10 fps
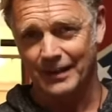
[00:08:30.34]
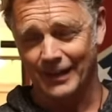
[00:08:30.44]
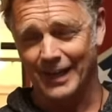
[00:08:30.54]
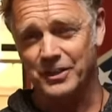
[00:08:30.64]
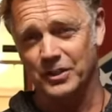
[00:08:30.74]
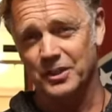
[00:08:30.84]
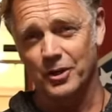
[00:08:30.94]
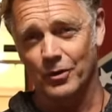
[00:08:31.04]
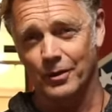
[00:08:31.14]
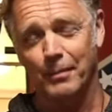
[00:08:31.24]
That's the
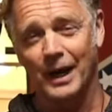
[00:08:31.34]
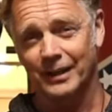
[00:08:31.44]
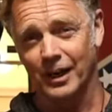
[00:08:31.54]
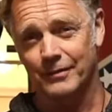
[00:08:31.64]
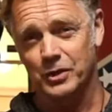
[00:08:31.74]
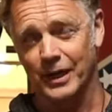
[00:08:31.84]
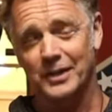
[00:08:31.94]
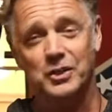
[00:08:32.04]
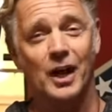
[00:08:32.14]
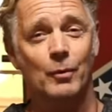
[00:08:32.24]
year that my life
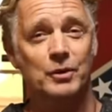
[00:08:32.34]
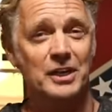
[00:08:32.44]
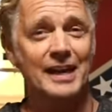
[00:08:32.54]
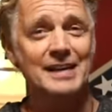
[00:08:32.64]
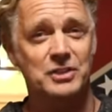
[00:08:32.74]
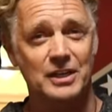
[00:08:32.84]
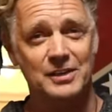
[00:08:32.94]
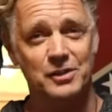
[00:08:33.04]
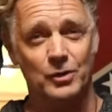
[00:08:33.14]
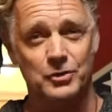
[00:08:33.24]
changed. I was
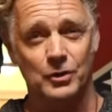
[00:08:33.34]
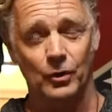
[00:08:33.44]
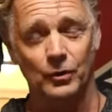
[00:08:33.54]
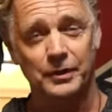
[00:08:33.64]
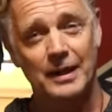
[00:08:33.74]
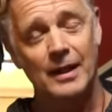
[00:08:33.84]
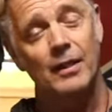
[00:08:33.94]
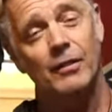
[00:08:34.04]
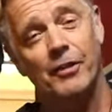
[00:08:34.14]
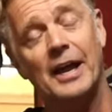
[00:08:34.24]
18 years old.
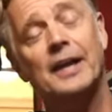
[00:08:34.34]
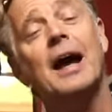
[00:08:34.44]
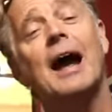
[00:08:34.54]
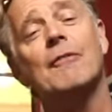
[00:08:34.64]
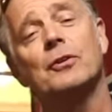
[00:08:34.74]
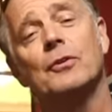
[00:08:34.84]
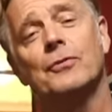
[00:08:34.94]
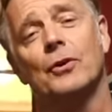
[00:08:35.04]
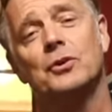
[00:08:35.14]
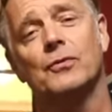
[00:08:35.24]
Then, after the
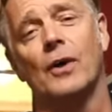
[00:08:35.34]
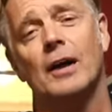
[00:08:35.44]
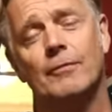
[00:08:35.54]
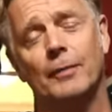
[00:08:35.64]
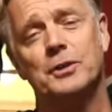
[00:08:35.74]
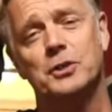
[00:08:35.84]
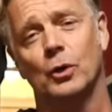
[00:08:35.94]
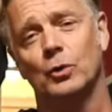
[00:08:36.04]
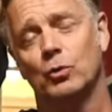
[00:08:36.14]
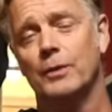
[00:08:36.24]
first 5
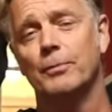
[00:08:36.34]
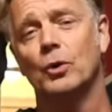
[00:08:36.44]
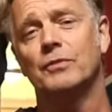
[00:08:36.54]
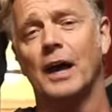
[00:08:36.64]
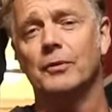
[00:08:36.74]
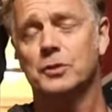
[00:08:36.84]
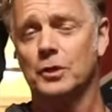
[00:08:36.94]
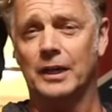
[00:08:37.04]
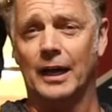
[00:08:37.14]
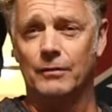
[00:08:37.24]
episodes, we moved out to
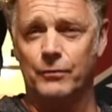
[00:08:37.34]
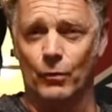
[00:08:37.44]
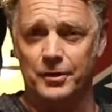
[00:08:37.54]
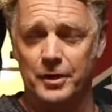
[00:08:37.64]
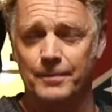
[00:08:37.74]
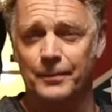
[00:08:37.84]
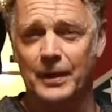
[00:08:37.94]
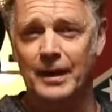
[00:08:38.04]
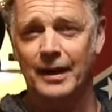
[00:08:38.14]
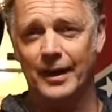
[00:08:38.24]
California
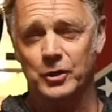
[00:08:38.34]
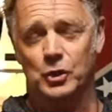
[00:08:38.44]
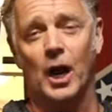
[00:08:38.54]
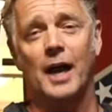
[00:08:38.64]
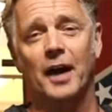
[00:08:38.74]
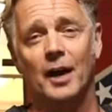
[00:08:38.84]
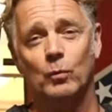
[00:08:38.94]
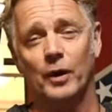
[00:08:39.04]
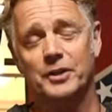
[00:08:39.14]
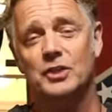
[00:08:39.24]
and shot on
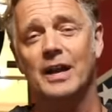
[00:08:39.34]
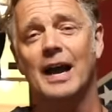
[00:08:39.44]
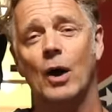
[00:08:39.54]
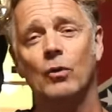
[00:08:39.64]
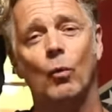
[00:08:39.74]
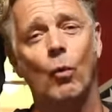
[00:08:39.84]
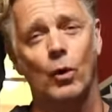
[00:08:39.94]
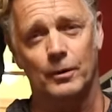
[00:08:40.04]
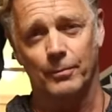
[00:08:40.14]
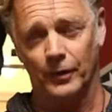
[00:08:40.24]
what is now the
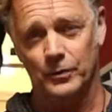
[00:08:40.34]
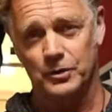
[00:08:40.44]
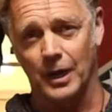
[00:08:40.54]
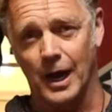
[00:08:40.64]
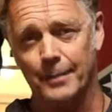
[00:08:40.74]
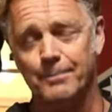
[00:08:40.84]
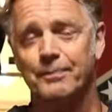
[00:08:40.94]
Warner Brothers lot.